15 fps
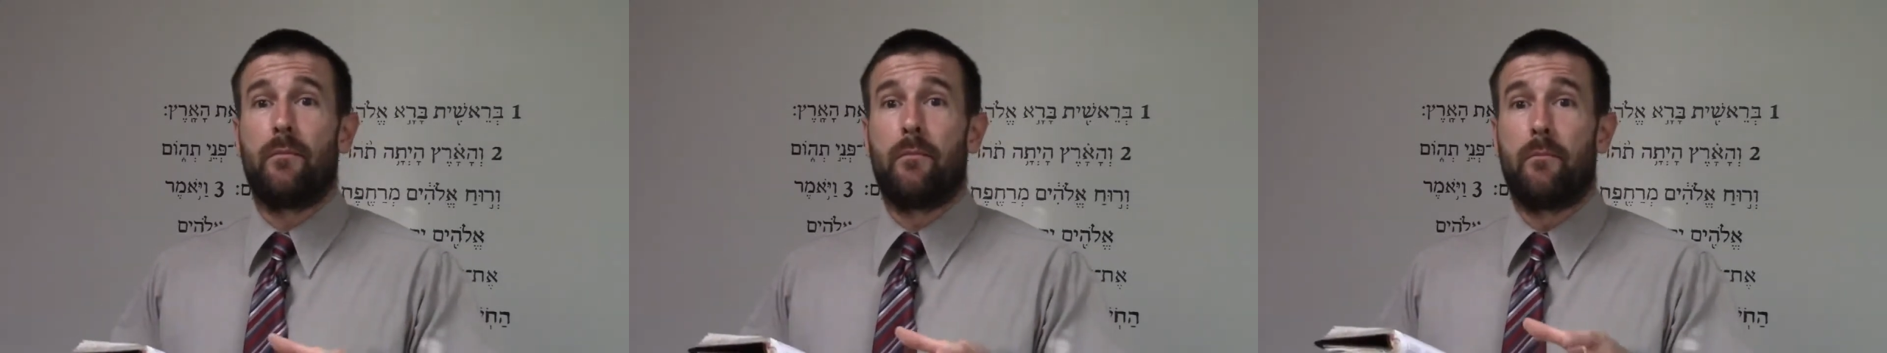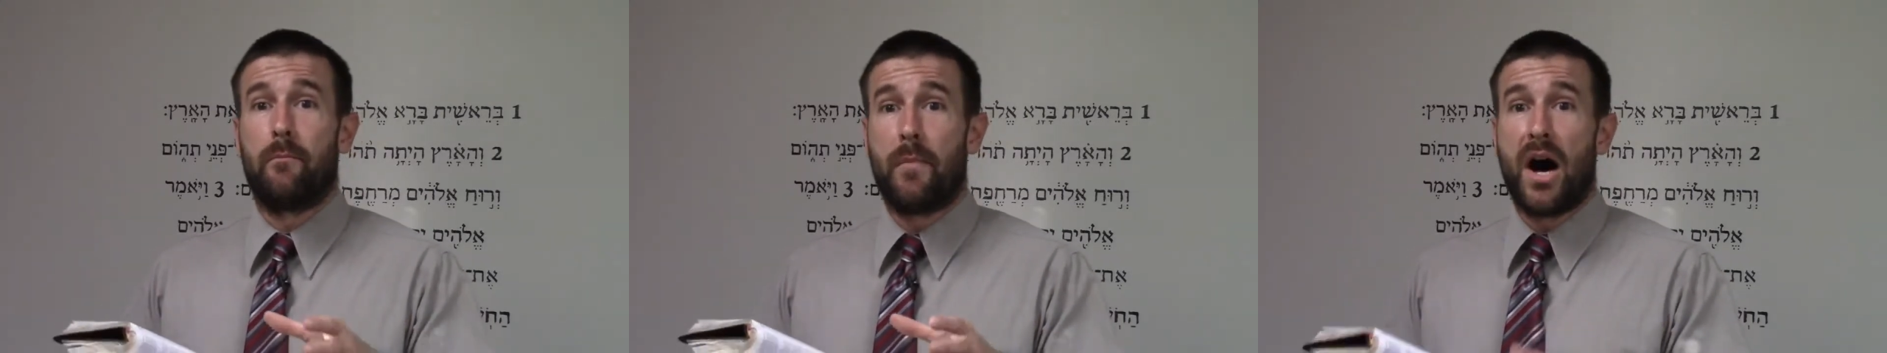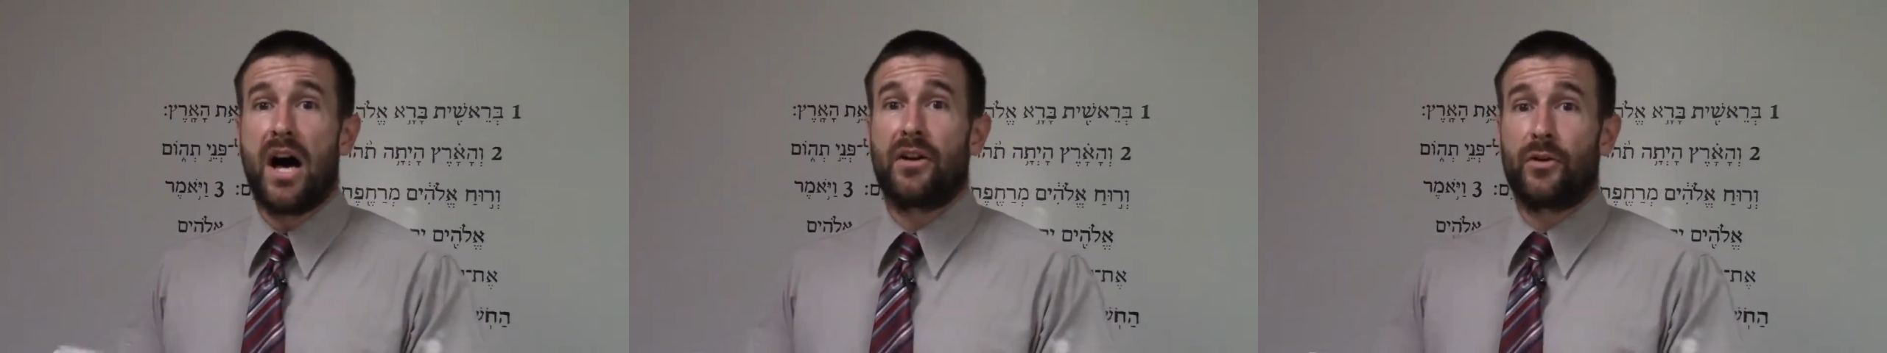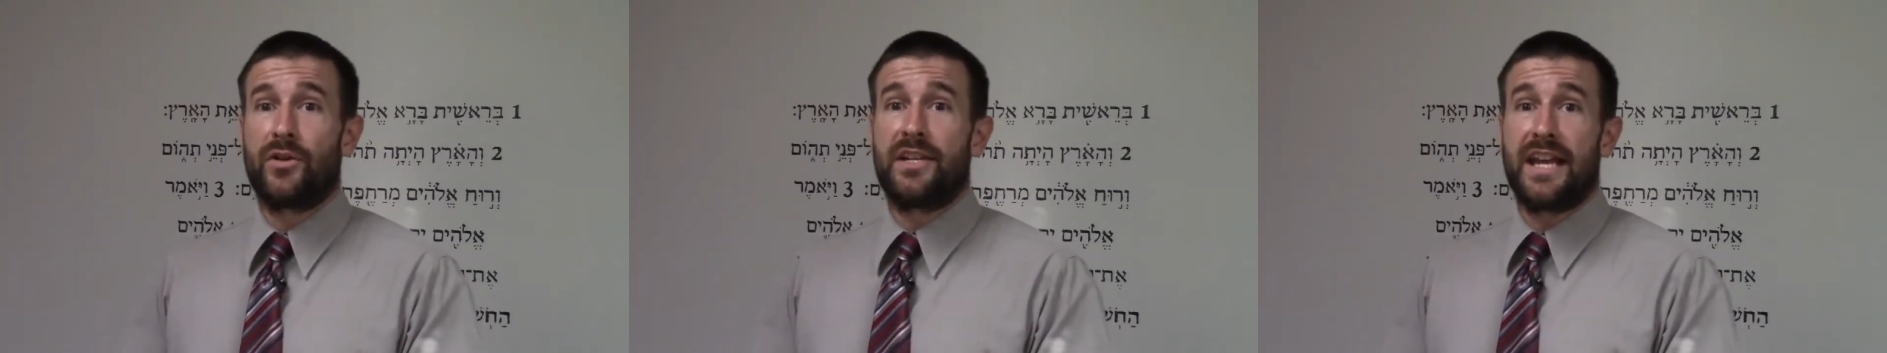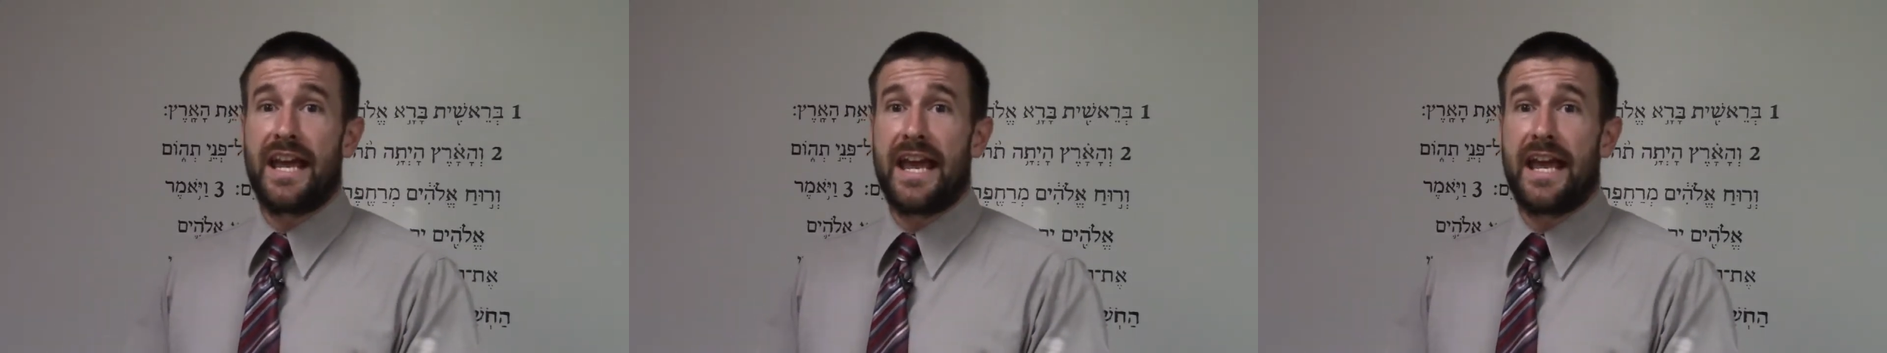
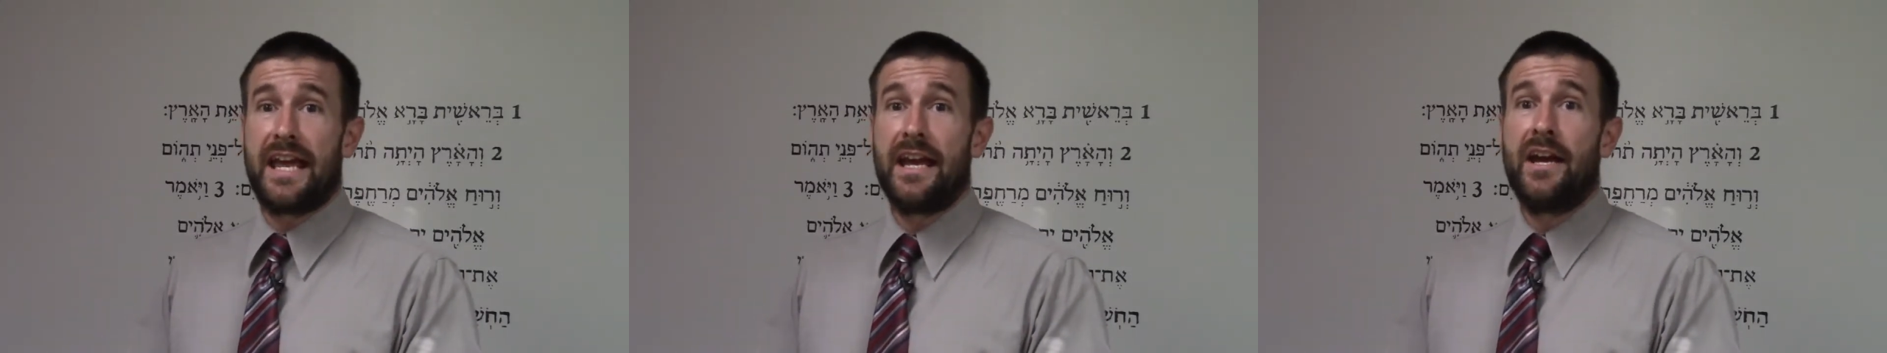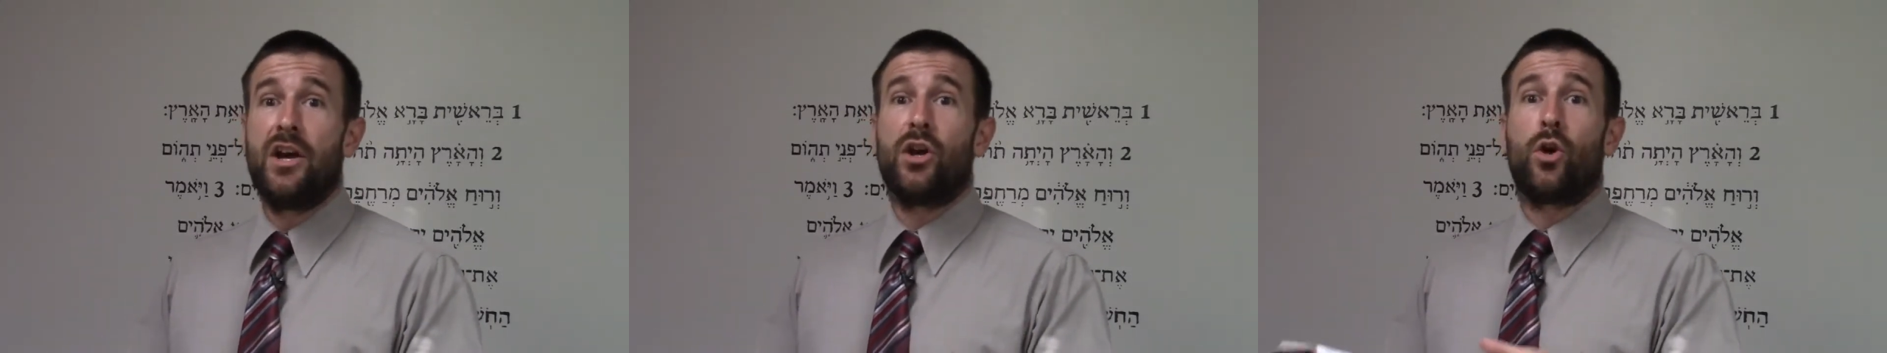modern-day